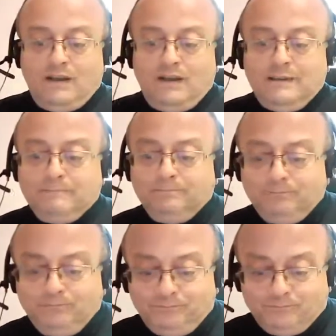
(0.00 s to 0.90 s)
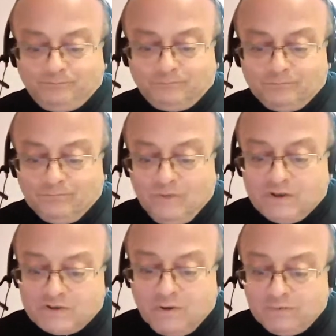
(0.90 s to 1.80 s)

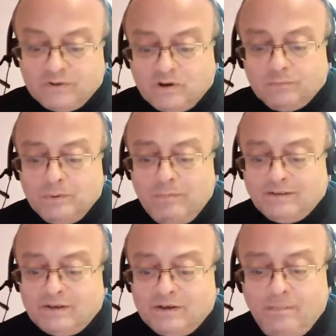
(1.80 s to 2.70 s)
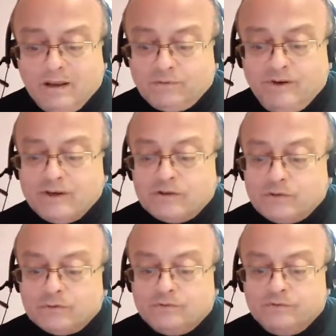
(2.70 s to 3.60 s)
So the complementary pathways
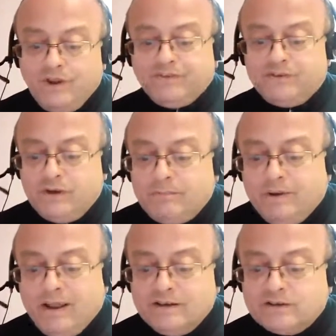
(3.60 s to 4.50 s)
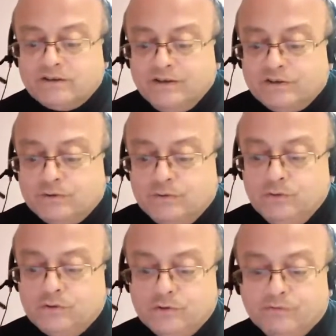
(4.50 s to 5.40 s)
should not replace the
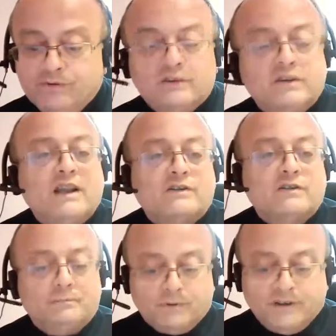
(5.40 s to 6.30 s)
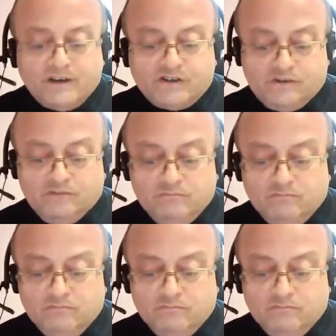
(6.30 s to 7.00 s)
institution of international protection.